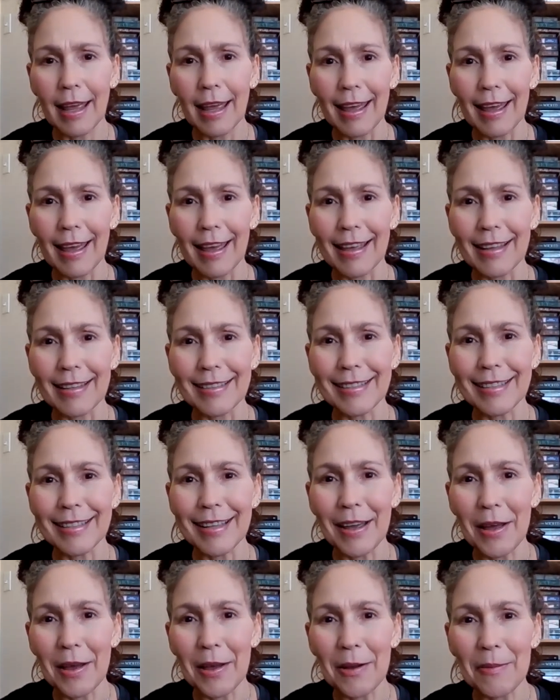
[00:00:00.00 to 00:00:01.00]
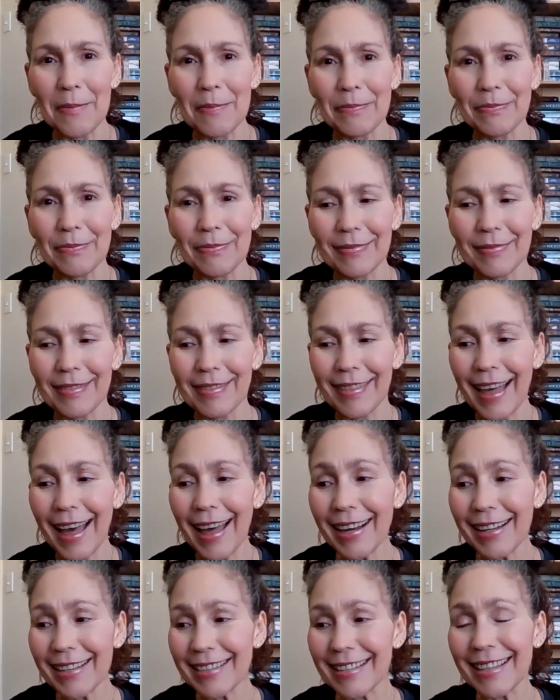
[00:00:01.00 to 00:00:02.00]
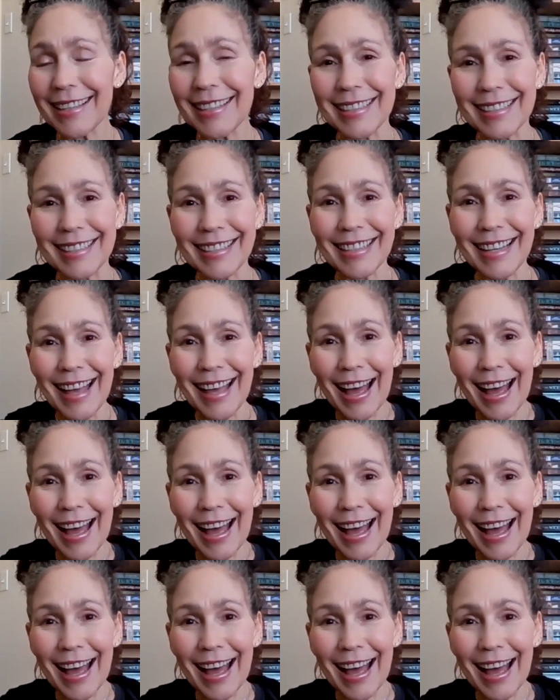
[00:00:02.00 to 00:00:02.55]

And um, that is it.